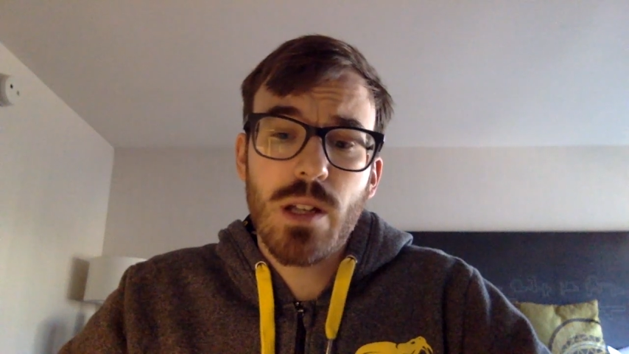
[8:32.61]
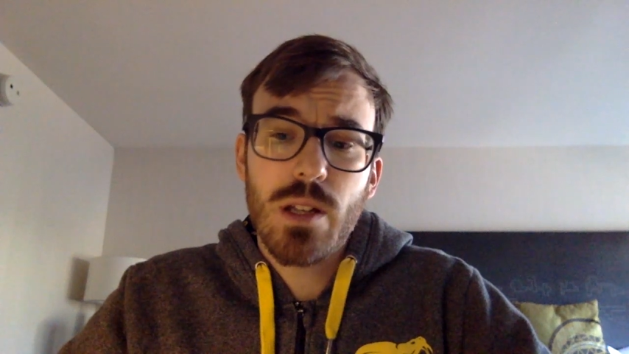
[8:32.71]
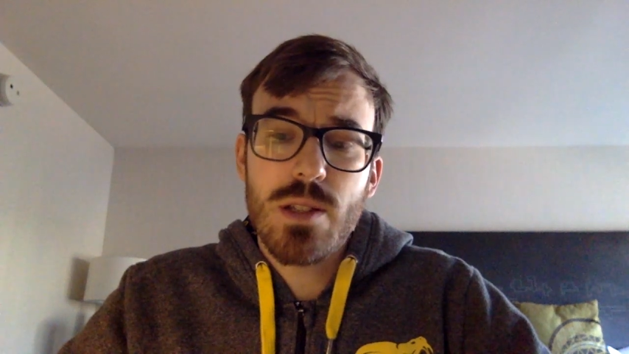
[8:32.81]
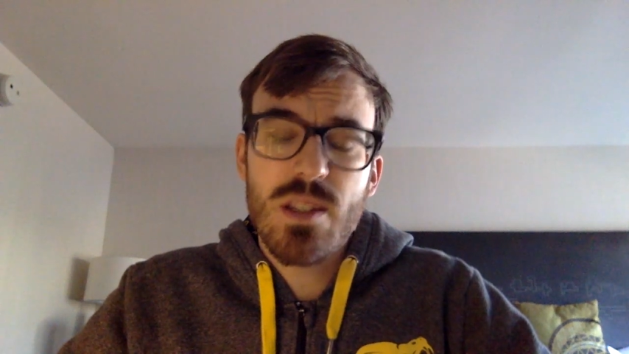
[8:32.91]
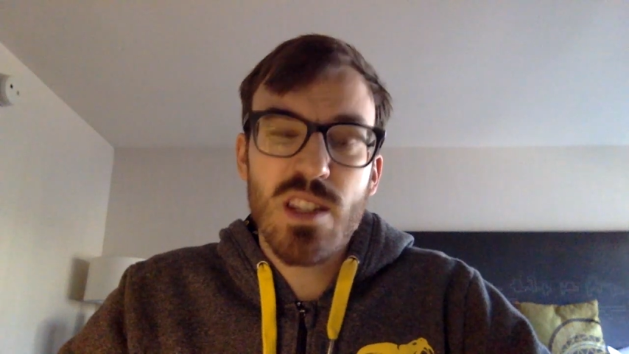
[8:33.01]

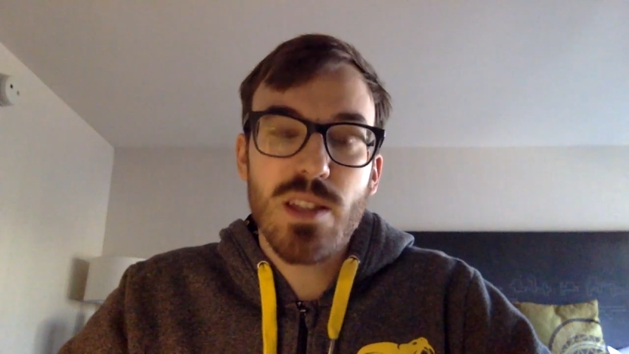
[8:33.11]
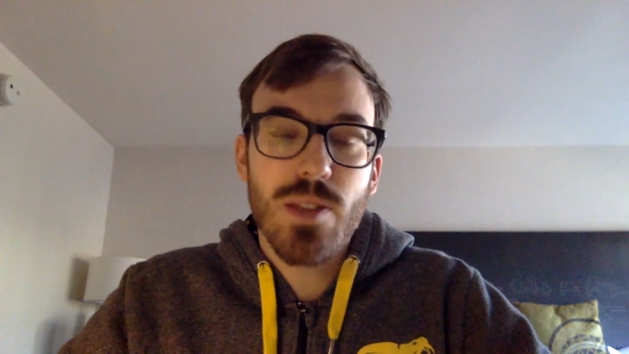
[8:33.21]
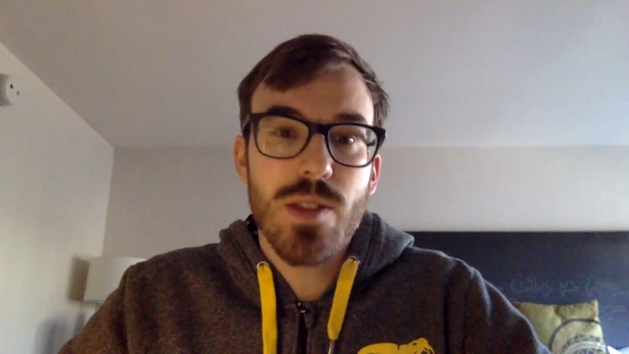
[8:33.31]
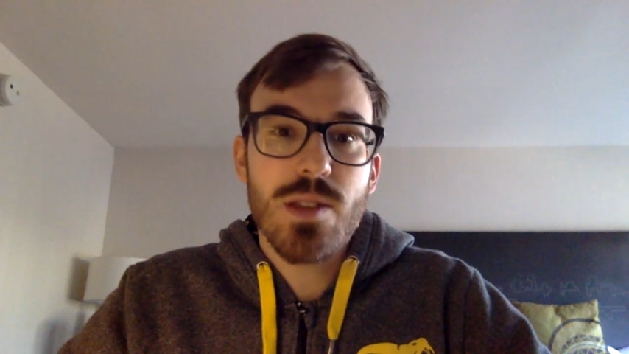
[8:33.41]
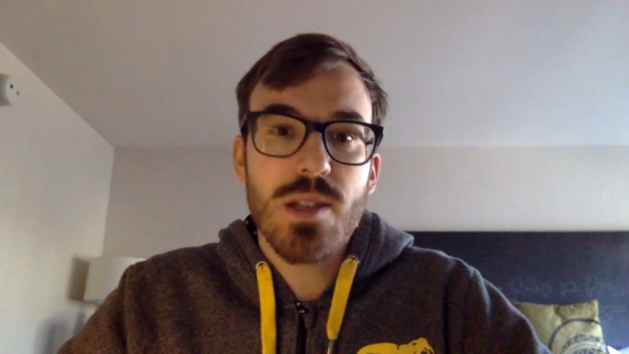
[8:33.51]
can see
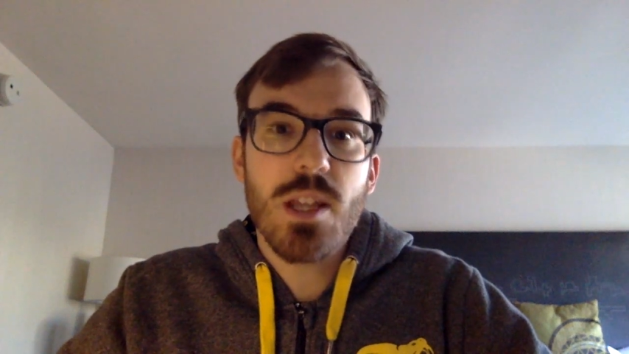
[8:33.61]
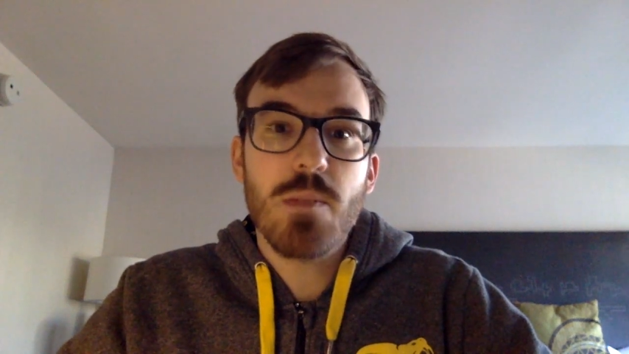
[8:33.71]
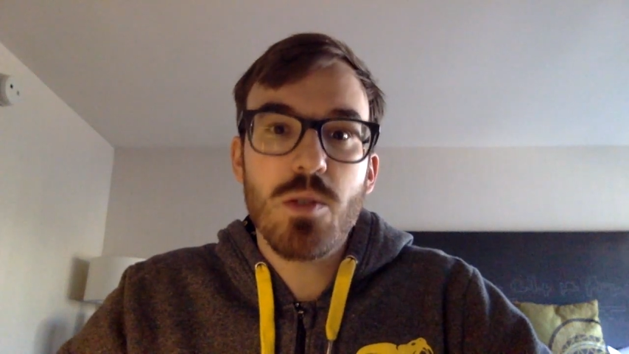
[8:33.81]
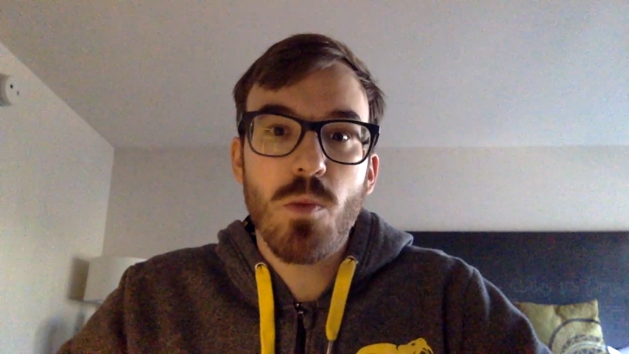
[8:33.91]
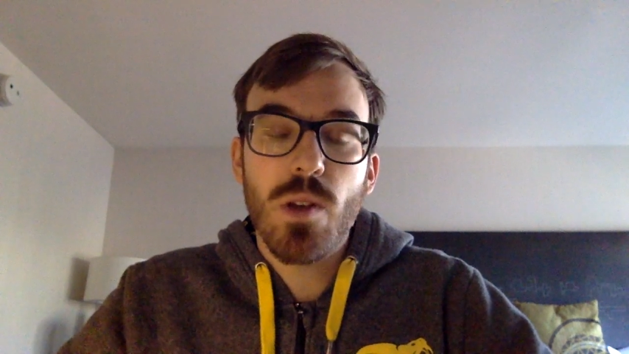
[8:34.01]
that this
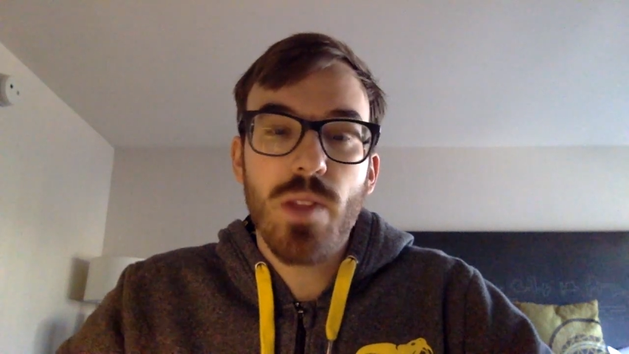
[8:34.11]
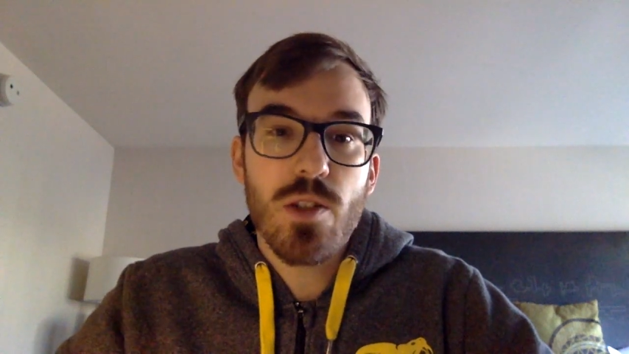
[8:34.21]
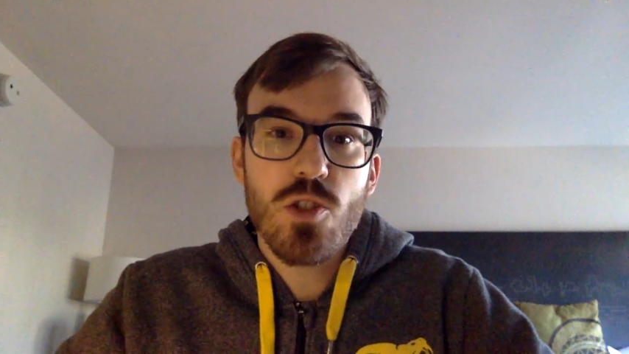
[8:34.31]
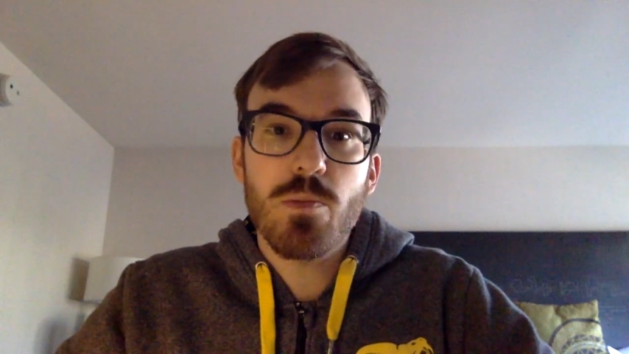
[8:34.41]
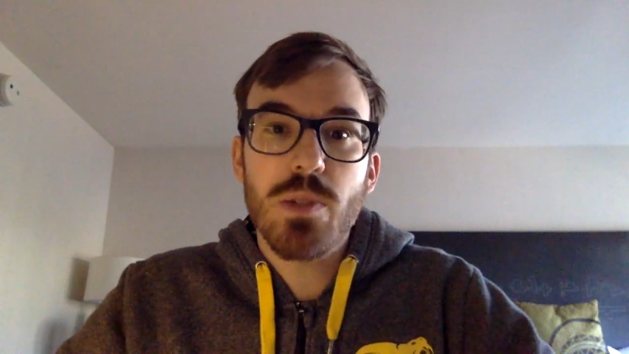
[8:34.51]
team is one
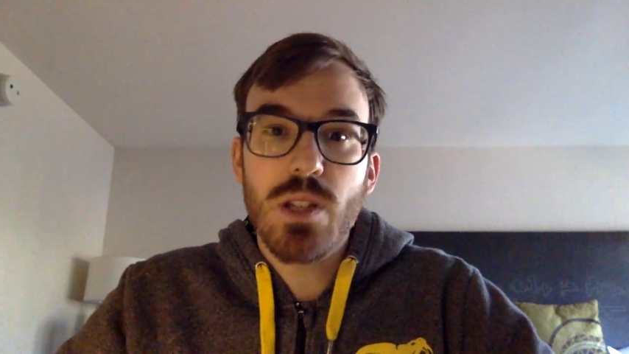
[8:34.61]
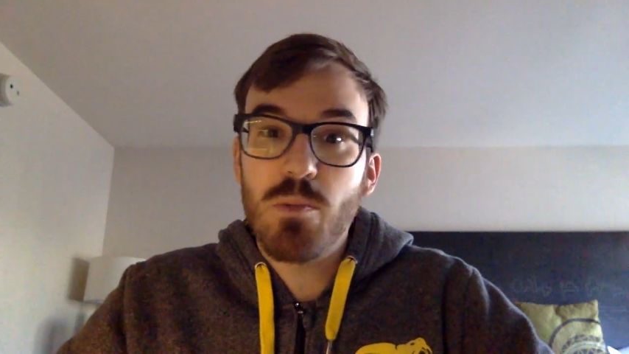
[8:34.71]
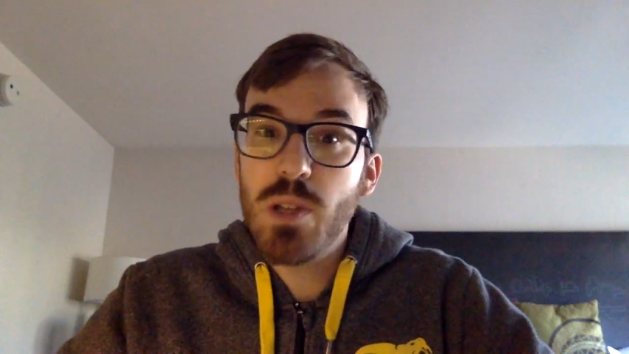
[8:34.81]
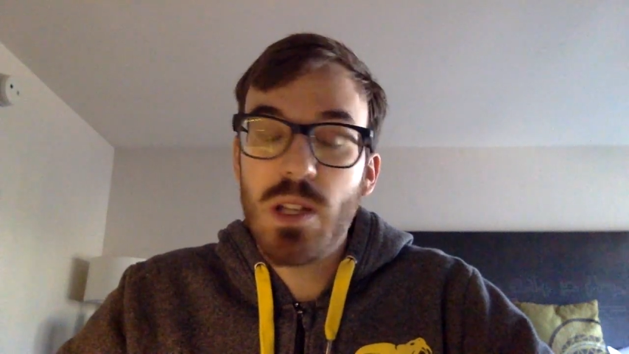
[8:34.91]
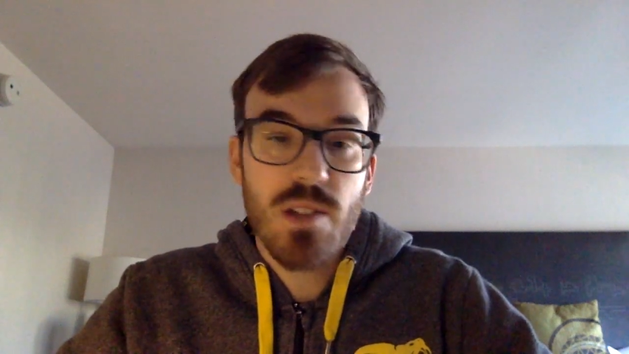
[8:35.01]
that should be
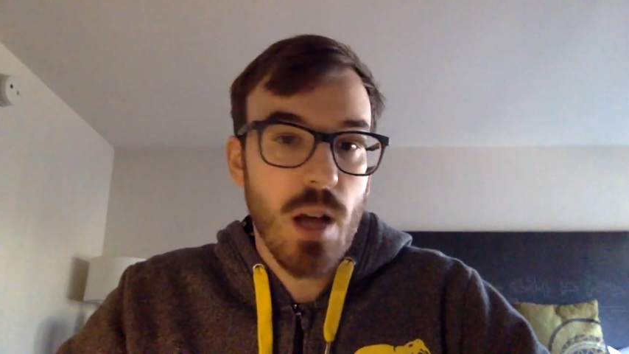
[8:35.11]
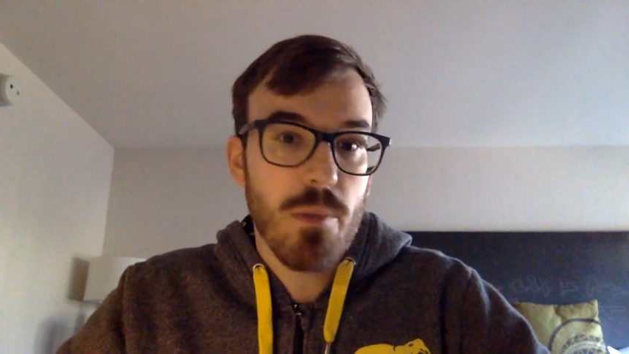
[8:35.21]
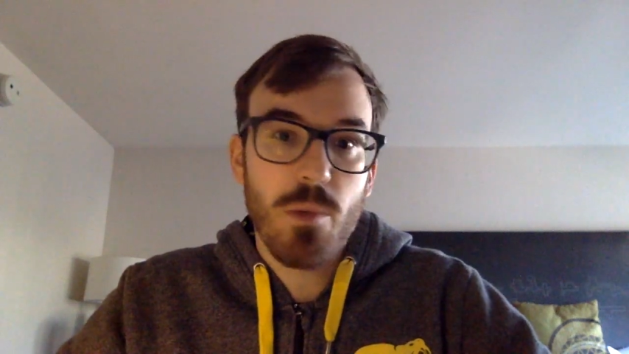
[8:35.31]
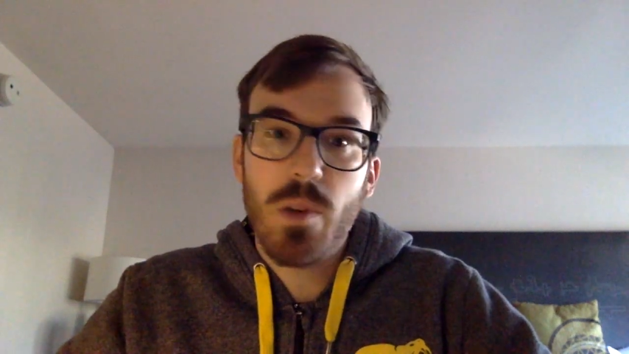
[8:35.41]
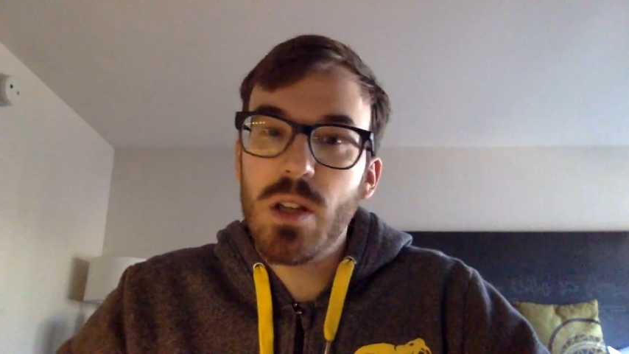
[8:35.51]
competing
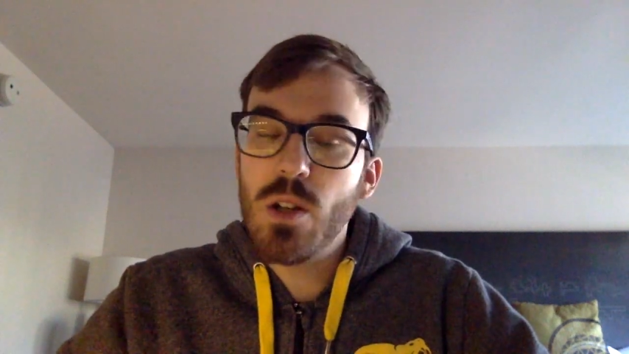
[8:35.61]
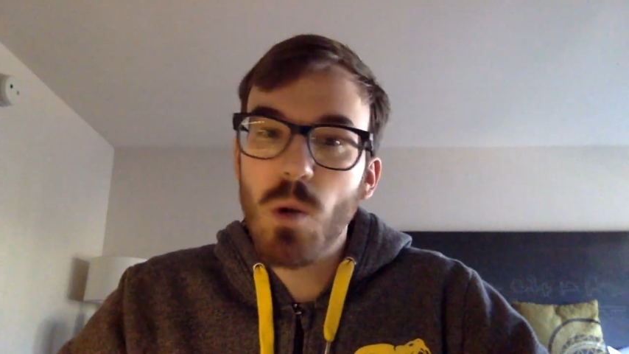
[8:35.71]
top 3,